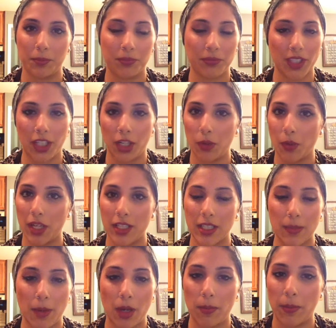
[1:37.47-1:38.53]
You know what?
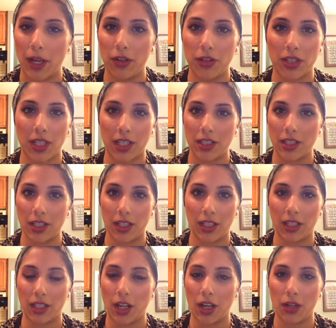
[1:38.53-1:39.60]
Small pouch gets you
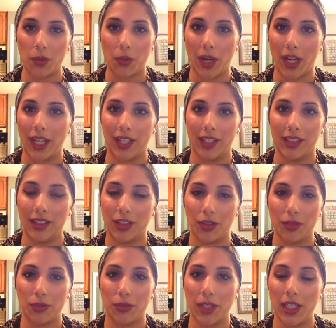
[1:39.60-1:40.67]
a long way. You
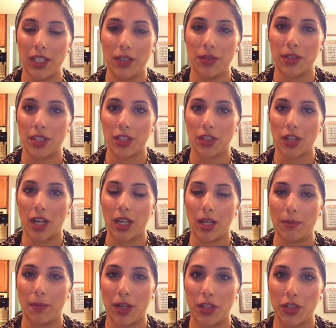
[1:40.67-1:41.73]
can reuse the
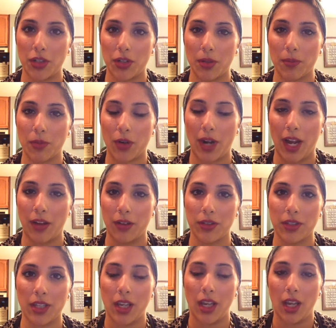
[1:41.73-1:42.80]
Chaga mushroom
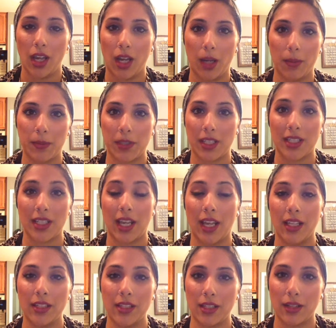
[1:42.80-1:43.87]
grounds up to
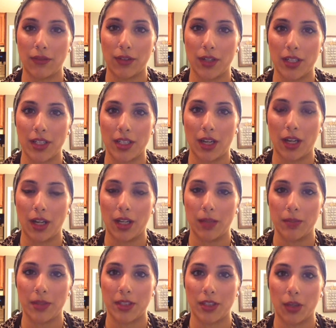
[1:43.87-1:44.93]
10 different
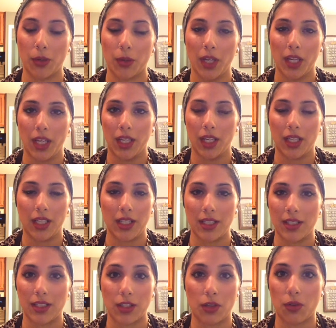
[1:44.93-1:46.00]
times. So
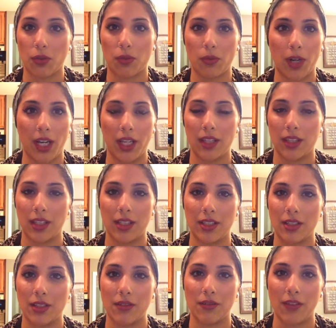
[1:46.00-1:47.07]
it's a great thing
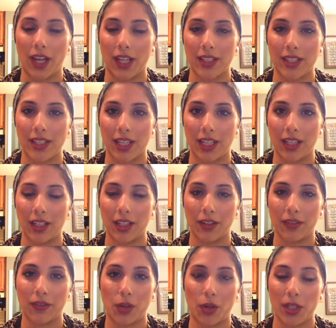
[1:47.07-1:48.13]
to invest in, and
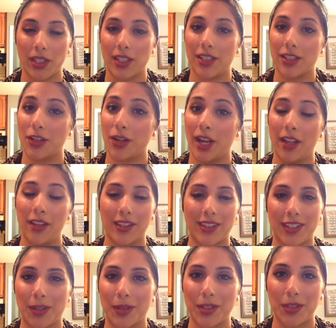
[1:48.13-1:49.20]
of course it's your
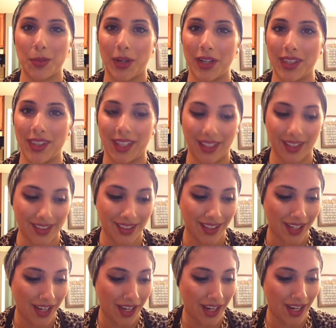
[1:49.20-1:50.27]
health, so it's worth it.
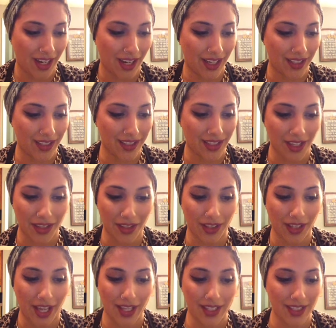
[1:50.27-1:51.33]
And the
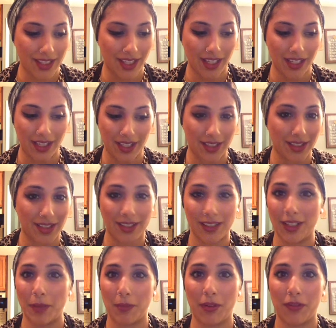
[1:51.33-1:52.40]
last thing is
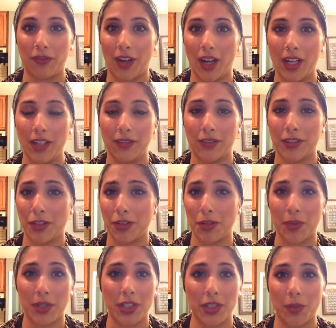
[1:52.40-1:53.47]
number 5. Don't
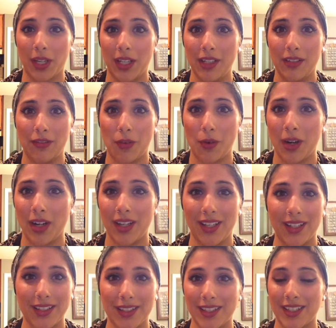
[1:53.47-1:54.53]
know what you're waiting for.
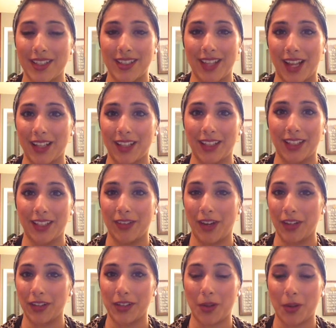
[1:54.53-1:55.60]
It's exactly
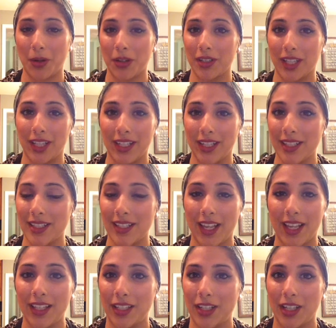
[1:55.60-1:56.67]
around the corner. Like I
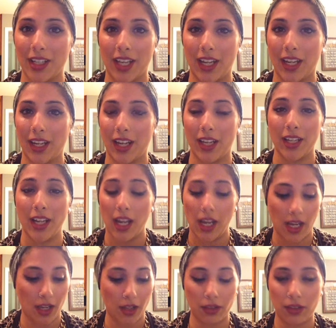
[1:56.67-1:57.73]
said, you can get it at
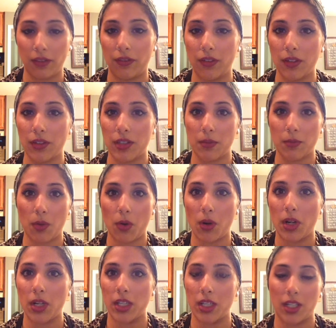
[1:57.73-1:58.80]
Healthy Foods and
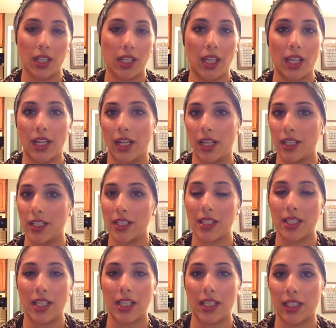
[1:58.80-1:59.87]
More. You can get it at
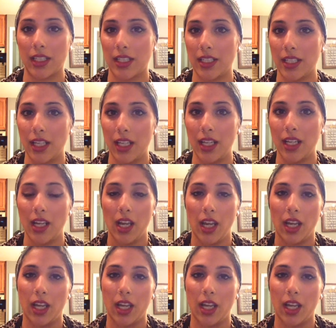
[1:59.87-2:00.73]
Distinctly Tea.